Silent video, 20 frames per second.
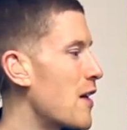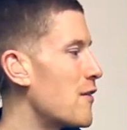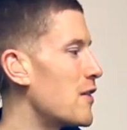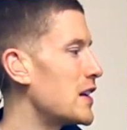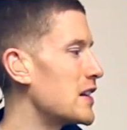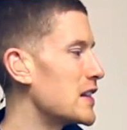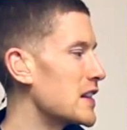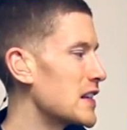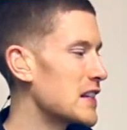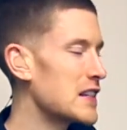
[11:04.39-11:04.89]

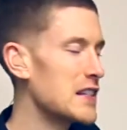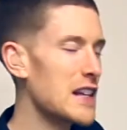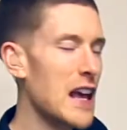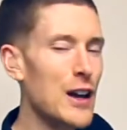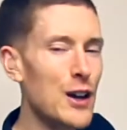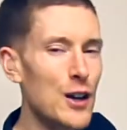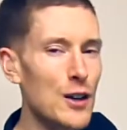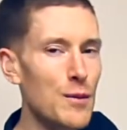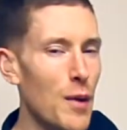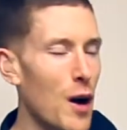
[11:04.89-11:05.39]
And in the
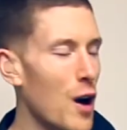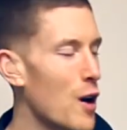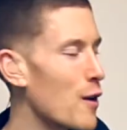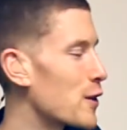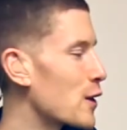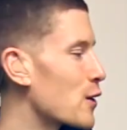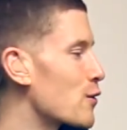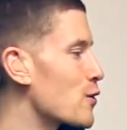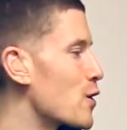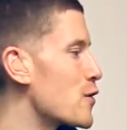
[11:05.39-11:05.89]
second bar
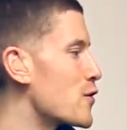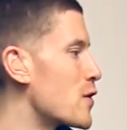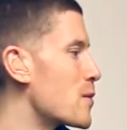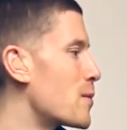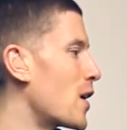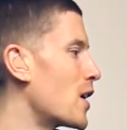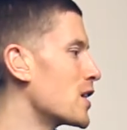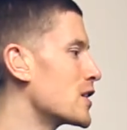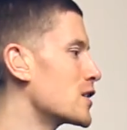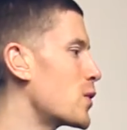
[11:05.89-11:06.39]
of the groove, in
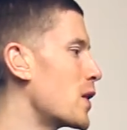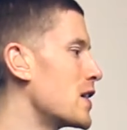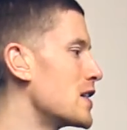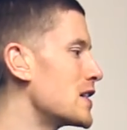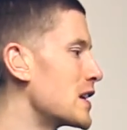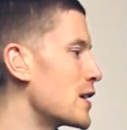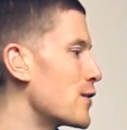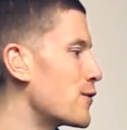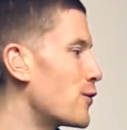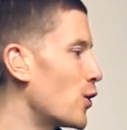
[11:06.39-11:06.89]
bar
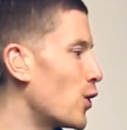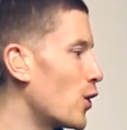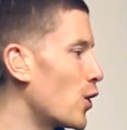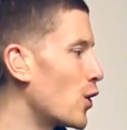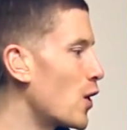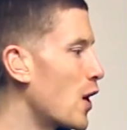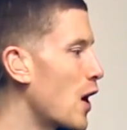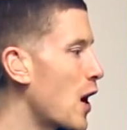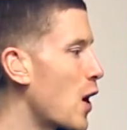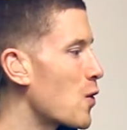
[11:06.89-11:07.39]

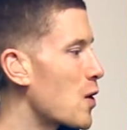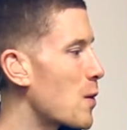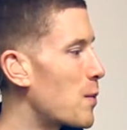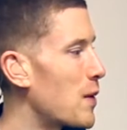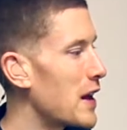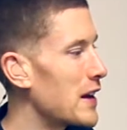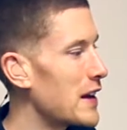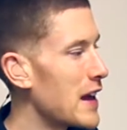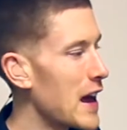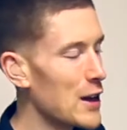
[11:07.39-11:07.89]
24, we're
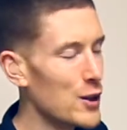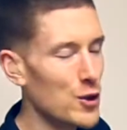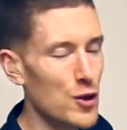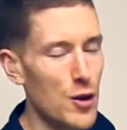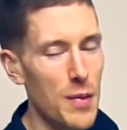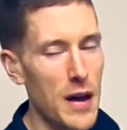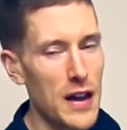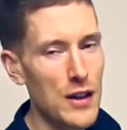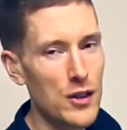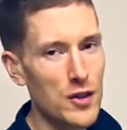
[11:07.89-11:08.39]
playing
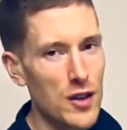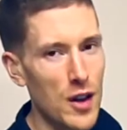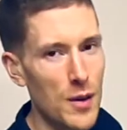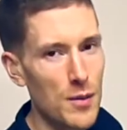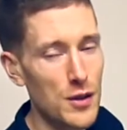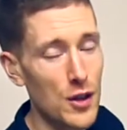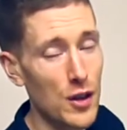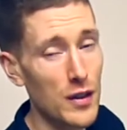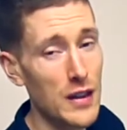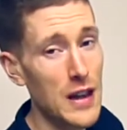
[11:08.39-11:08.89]
extra bass
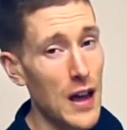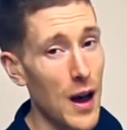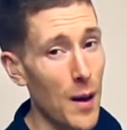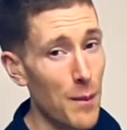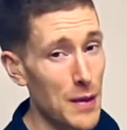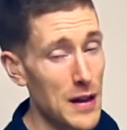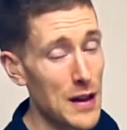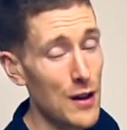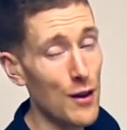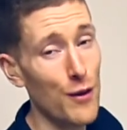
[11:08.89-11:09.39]
drums on the
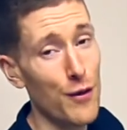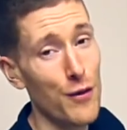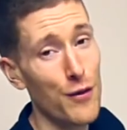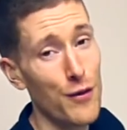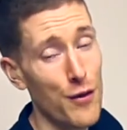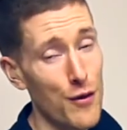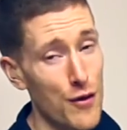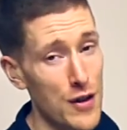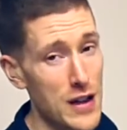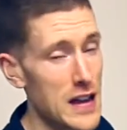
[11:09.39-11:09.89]
upbeat of
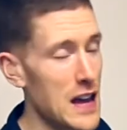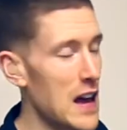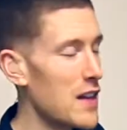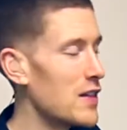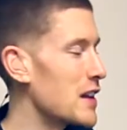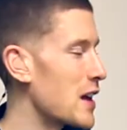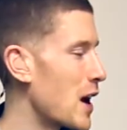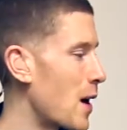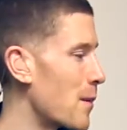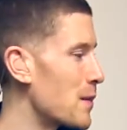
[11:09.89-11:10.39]
3
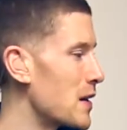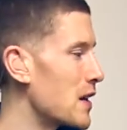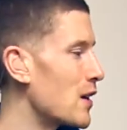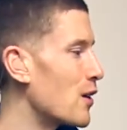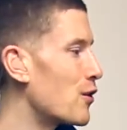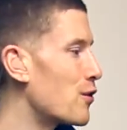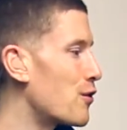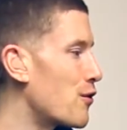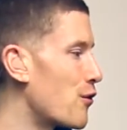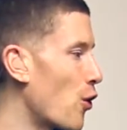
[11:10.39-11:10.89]
and the upbeat
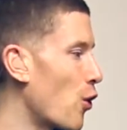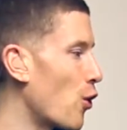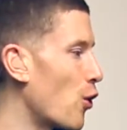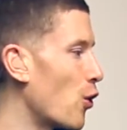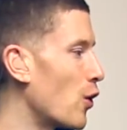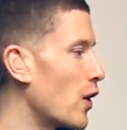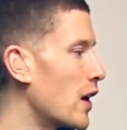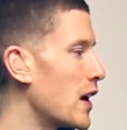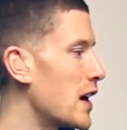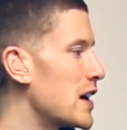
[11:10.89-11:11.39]
of
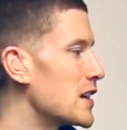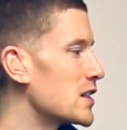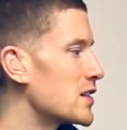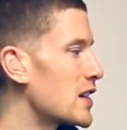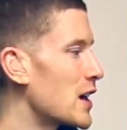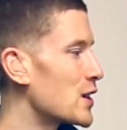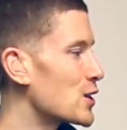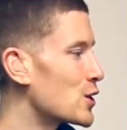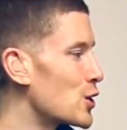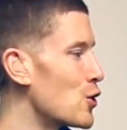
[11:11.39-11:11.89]
4. So
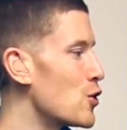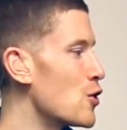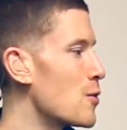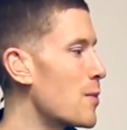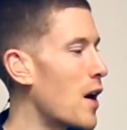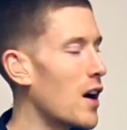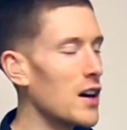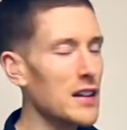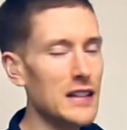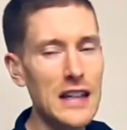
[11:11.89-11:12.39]
that
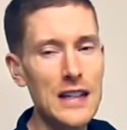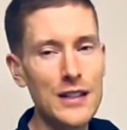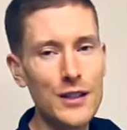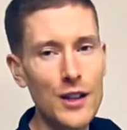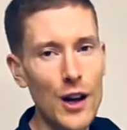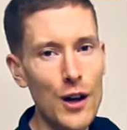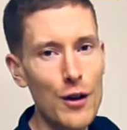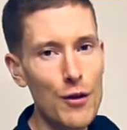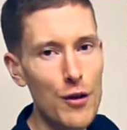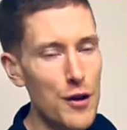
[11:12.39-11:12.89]
2-bar
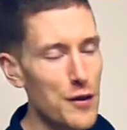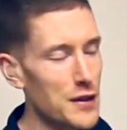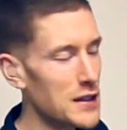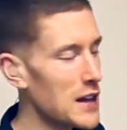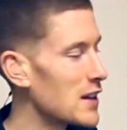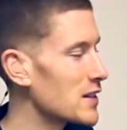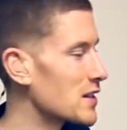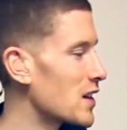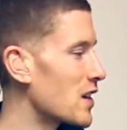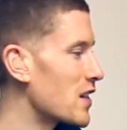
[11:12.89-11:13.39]
disco groove
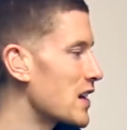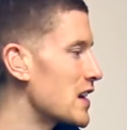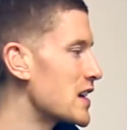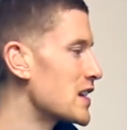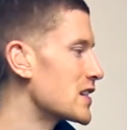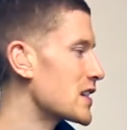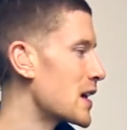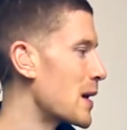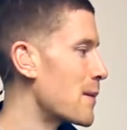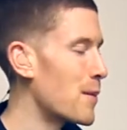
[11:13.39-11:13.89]
sounds like
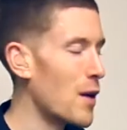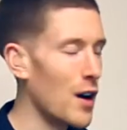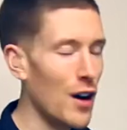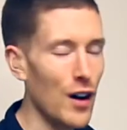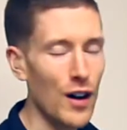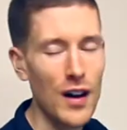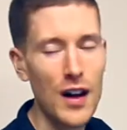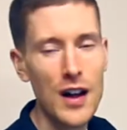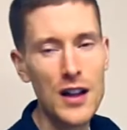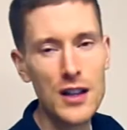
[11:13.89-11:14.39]
this in
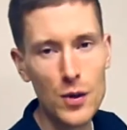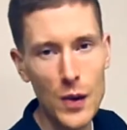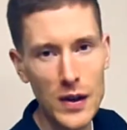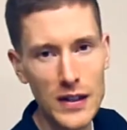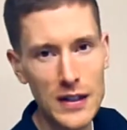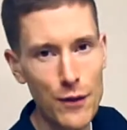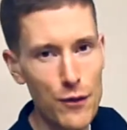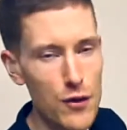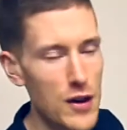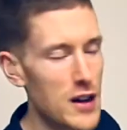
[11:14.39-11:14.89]
bar
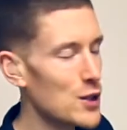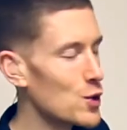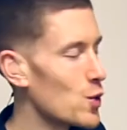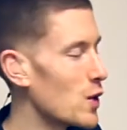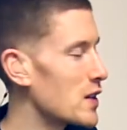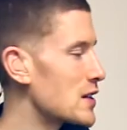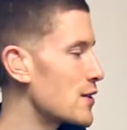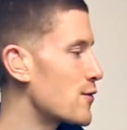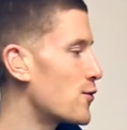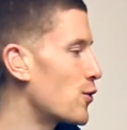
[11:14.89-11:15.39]
23 and
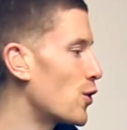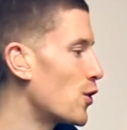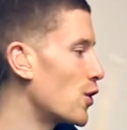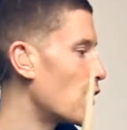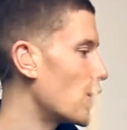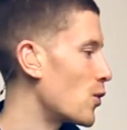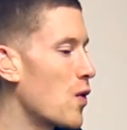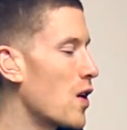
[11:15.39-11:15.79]
24.